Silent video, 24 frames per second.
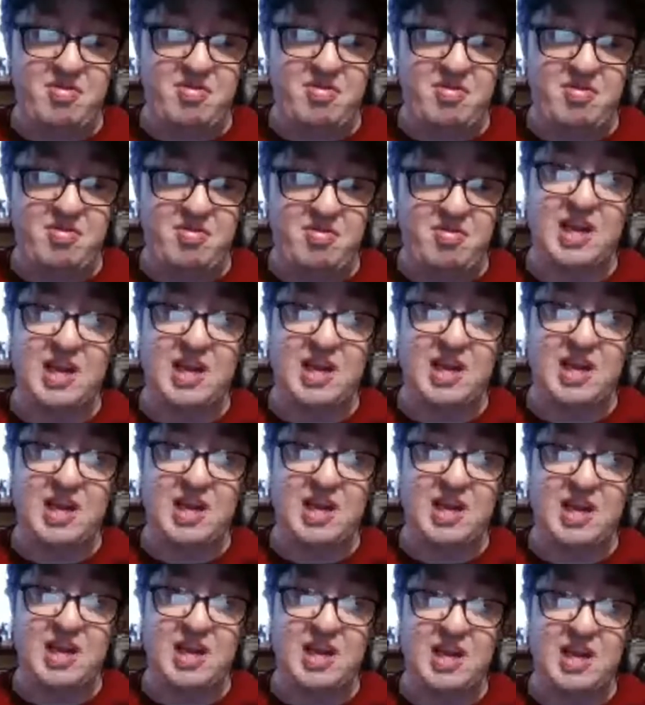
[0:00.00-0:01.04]
that you
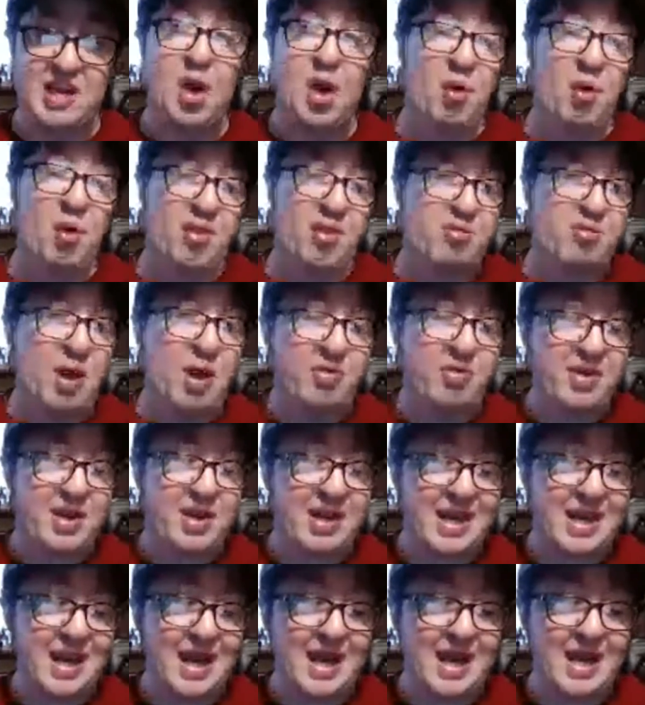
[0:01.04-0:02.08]
discover. Well,
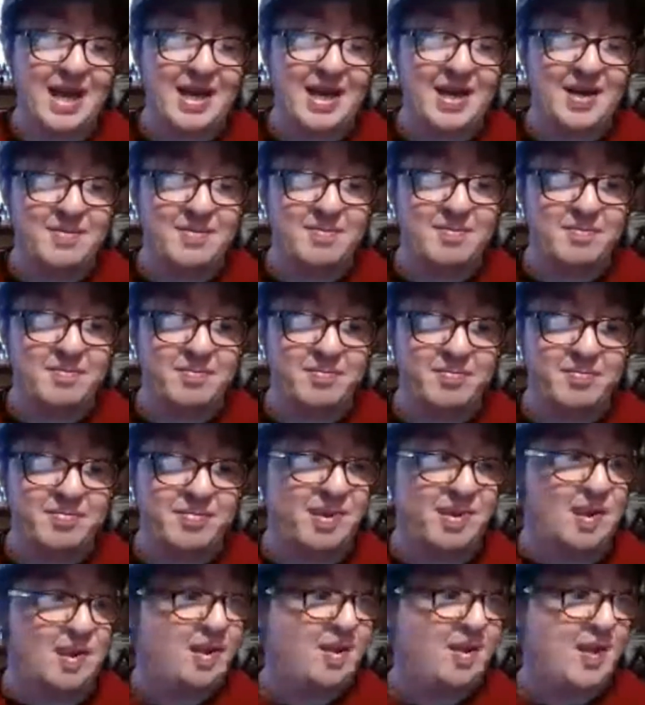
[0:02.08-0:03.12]
throughout the game,
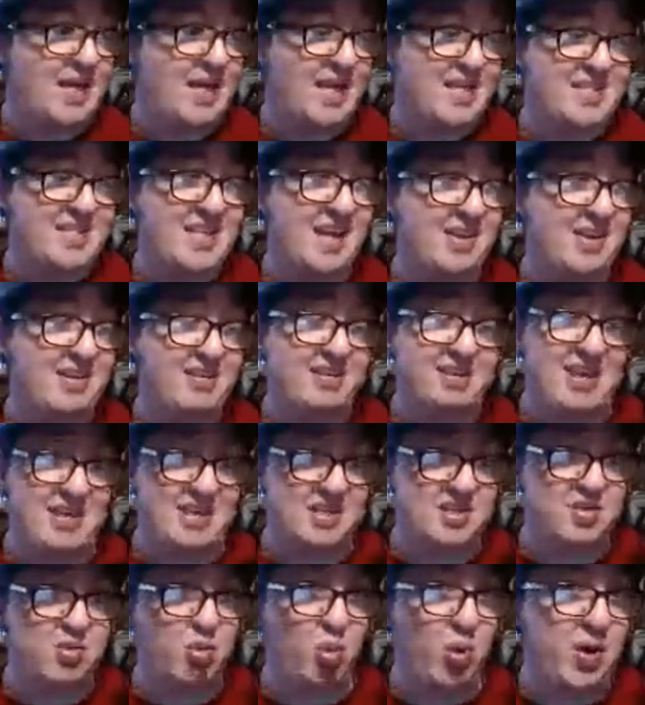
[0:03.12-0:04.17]
like I said, I
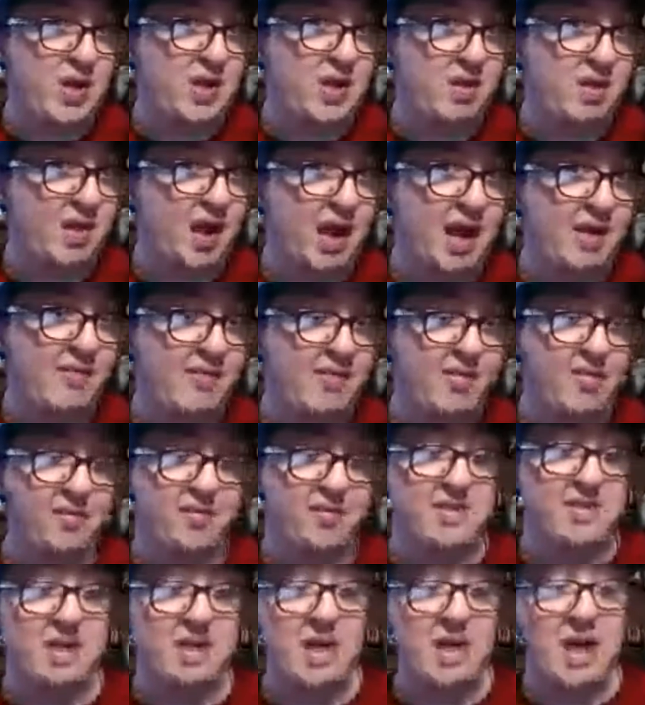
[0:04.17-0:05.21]
think it's like 20
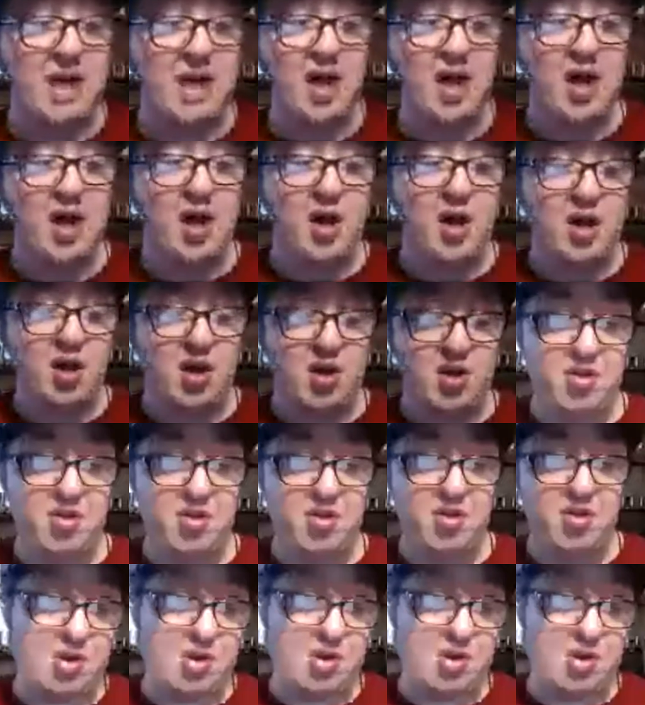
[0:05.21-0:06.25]
levels.
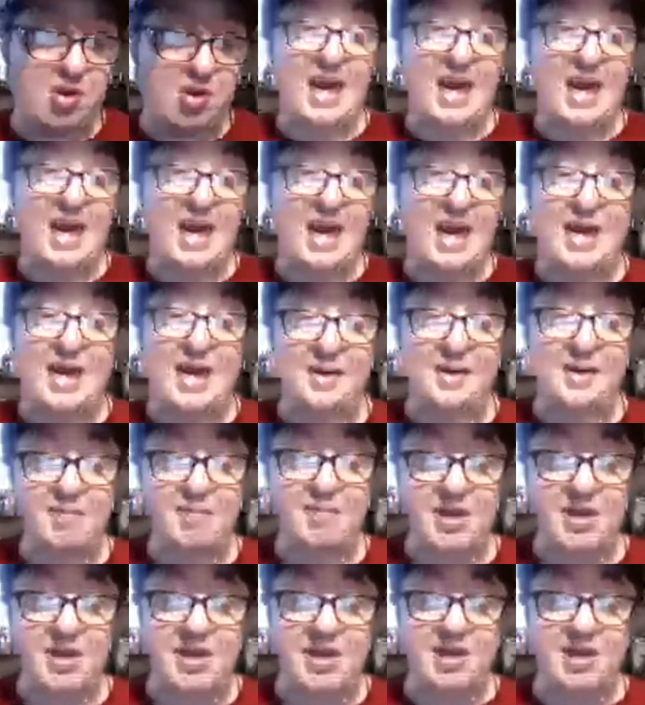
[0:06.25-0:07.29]
Throughout the
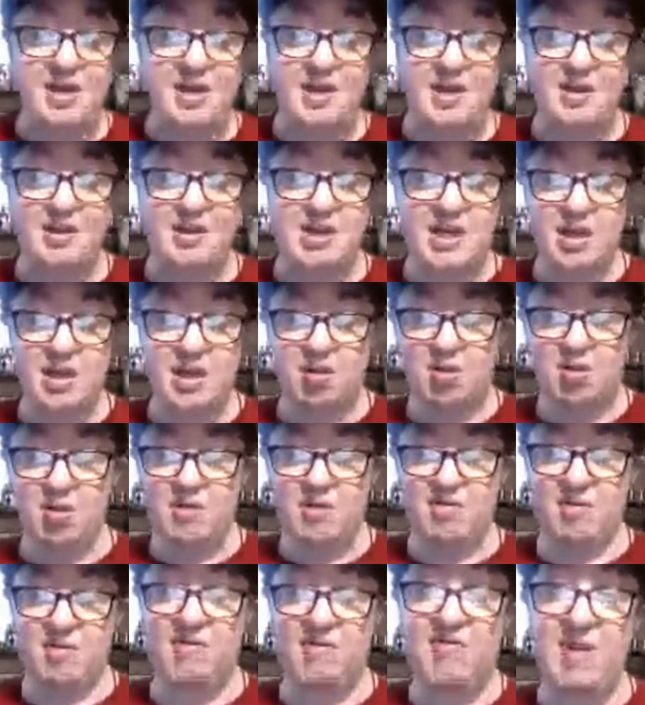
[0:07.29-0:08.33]
game, you can
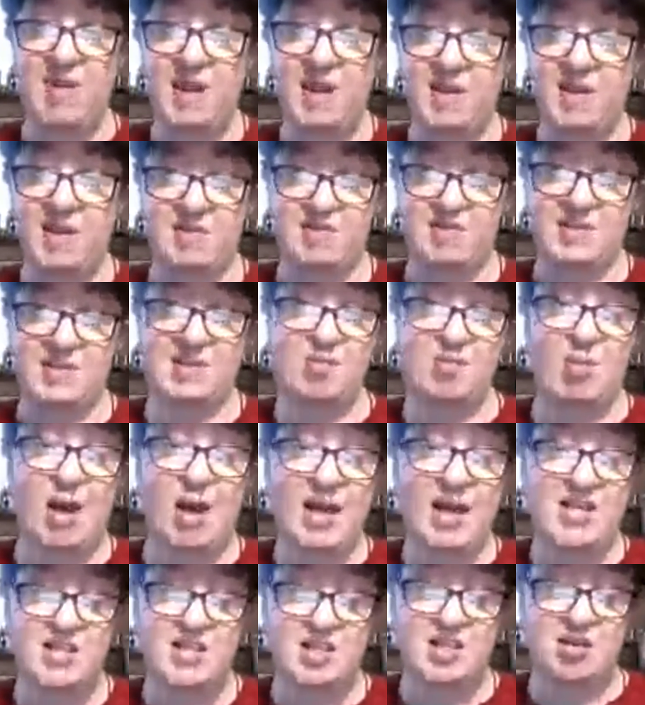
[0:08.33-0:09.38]
look for villagers and
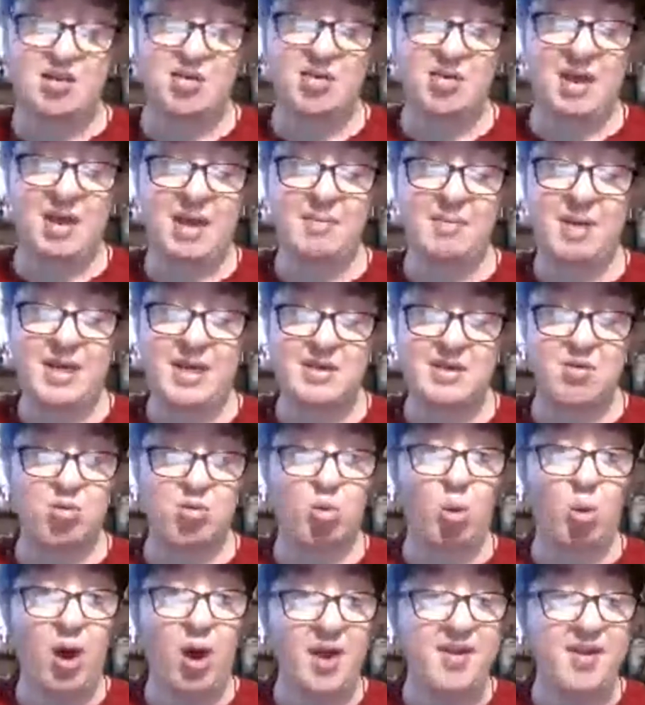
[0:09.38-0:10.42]
rescue them, and you
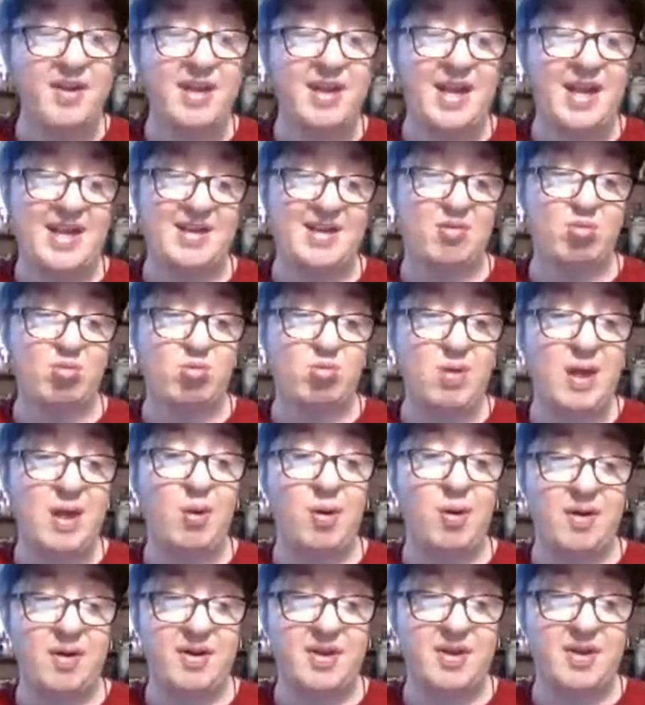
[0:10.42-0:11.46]
really
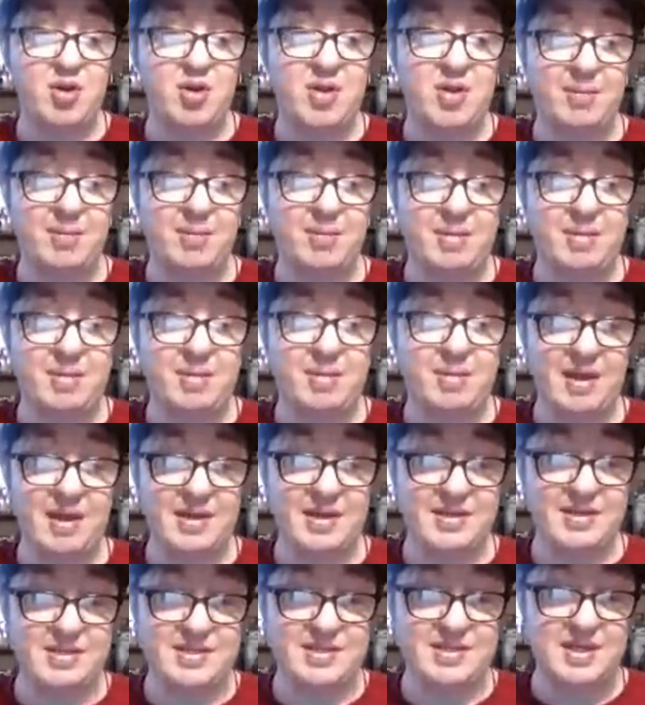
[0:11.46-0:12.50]
want to do that
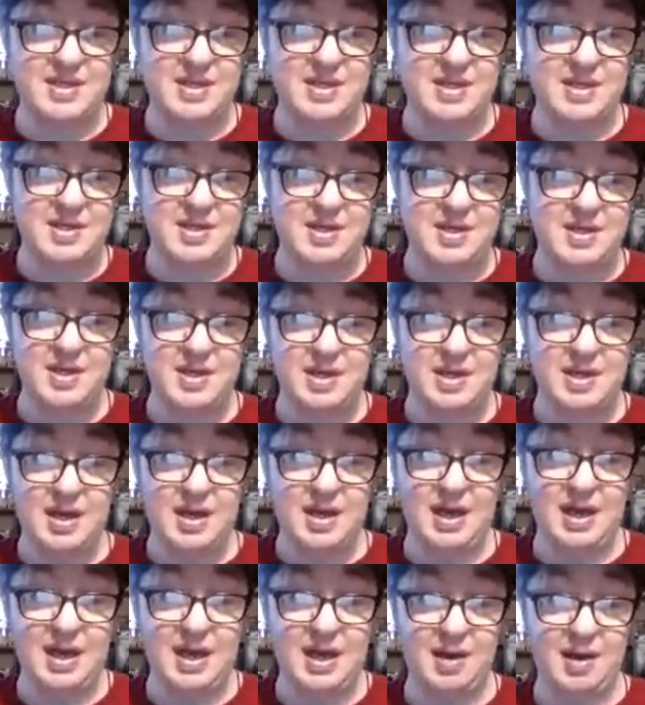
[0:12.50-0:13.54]
because
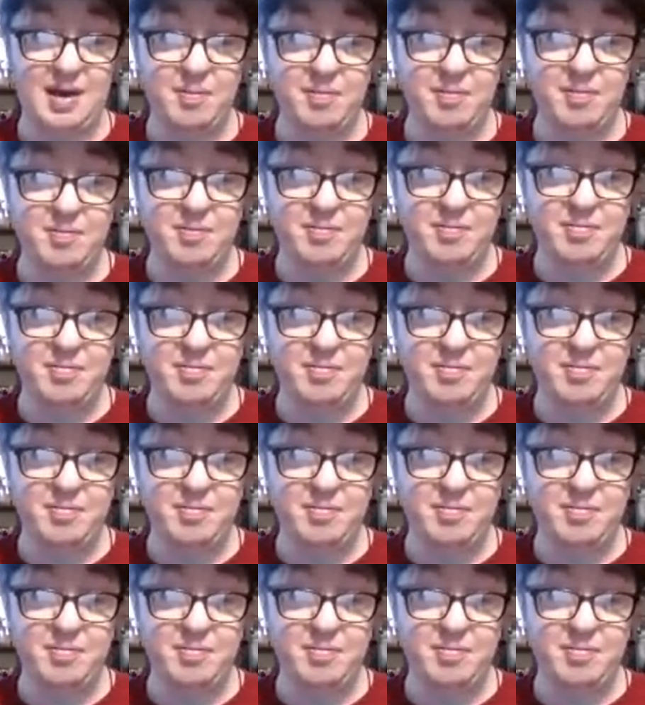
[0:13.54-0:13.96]
uh,